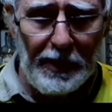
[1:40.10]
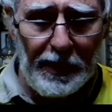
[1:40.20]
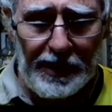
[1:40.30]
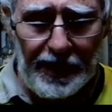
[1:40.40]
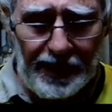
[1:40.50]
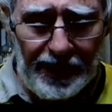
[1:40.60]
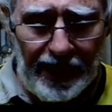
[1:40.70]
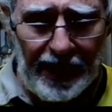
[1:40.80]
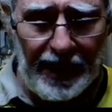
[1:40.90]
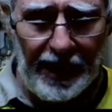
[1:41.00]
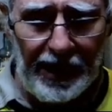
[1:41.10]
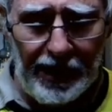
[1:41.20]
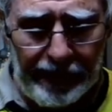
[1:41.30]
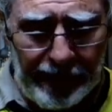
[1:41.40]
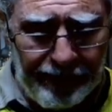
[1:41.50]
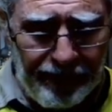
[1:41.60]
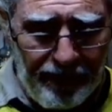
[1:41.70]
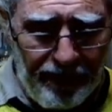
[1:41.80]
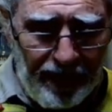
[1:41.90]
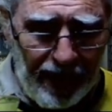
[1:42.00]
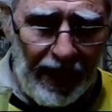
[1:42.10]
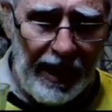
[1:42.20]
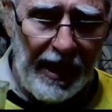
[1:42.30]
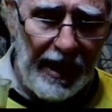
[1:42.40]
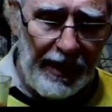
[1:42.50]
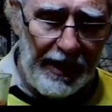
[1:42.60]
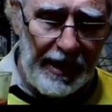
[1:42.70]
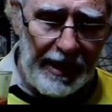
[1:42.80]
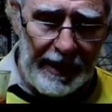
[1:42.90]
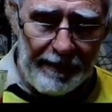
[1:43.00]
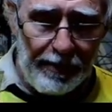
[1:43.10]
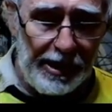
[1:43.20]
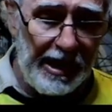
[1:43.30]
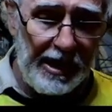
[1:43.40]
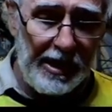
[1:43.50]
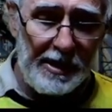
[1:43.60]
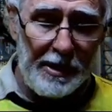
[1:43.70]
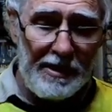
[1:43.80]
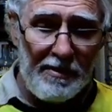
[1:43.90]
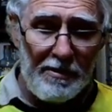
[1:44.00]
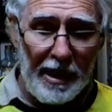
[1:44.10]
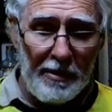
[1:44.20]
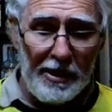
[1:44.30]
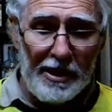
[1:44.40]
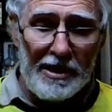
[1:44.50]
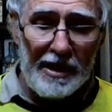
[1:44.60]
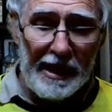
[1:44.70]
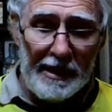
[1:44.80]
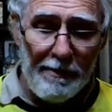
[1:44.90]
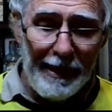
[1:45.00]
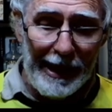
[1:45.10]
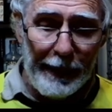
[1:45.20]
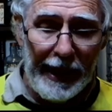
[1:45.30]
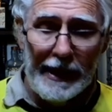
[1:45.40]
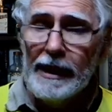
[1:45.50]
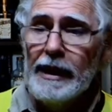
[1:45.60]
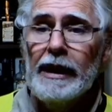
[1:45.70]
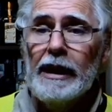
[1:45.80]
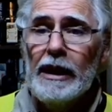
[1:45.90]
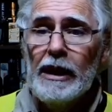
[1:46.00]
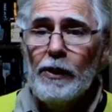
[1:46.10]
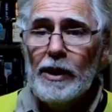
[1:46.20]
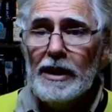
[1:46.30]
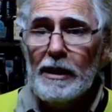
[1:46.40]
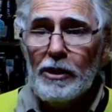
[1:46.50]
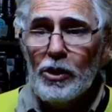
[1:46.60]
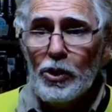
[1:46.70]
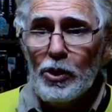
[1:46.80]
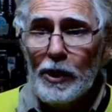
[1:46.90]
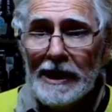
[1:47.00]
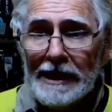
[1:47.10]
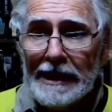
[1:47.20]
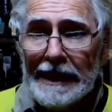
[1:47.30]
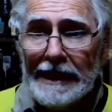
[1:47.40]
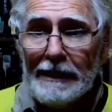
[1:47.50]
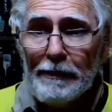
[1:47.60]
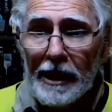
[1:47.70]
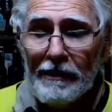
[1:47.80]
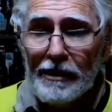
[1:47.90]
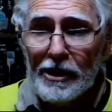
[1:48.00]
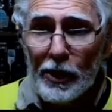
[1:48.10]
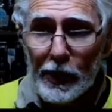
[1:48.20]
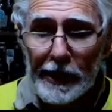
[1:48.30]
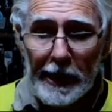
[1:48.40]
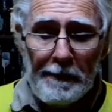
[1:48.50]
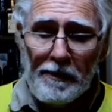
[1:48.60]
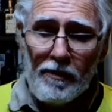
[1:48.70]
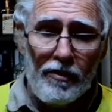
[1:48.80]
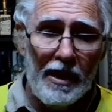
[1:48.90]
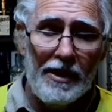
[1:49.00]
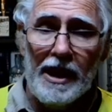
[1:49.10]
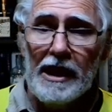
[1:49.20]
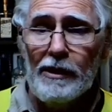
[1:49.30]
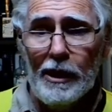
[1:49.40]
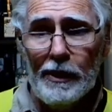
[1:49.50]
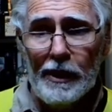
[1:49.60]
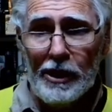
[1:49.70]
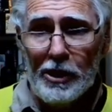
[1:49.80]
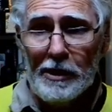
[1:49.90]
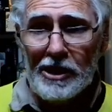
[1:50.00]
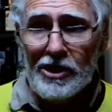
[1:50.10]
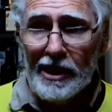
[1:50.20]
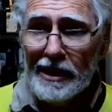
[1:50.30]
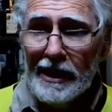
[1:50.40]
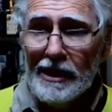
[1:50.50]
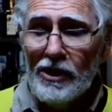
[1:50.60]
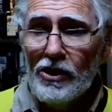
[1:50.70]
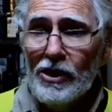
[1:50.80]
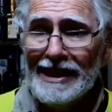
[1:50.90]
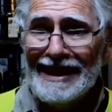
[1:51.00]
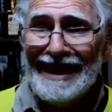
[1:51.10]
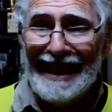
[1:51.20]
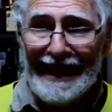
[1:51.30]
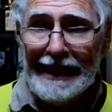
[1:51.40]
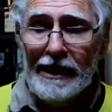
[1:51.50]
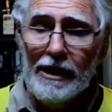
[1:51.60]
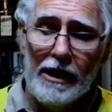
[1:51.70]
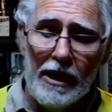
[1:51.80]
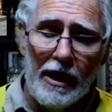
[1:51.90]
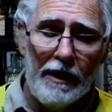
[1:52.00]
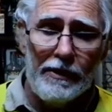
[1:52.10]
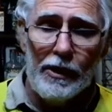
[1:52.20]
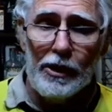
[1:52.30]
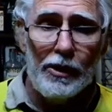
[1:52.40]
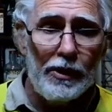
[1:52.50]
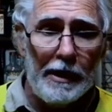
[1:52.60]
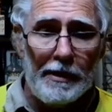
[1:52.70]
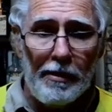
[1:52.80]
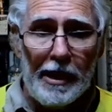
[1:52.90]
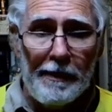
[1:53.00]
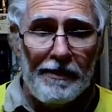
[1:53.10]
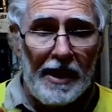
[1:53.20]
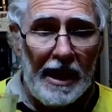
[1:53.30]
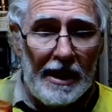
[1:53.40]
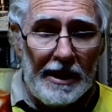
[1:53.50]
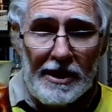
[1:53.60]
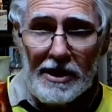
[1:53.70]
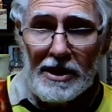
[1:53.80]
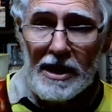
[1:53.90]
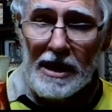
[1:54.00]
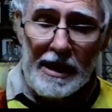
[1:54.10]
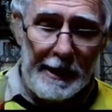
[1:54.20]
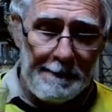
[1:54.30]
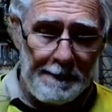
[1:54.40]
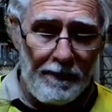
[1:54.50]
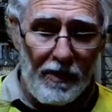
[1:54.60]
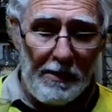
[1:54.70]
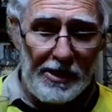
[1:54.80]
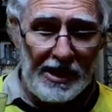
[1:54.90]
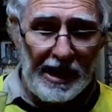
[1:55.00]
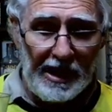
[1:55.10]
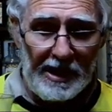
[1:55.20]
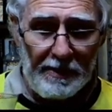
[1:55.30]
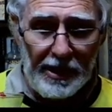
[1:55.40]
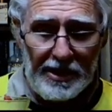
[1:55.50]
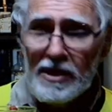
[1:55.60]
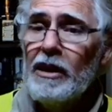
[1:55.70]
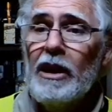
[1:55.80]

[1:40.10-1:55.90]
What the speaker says: risk a stunning hangover, then Prosecco Spritz from Brown Brothers in Mullawa, which is up in the northwest eastern part of Victoria. They grow a cubic shit ton or 10 of really good grapes up there. This is the Prosecco Spritz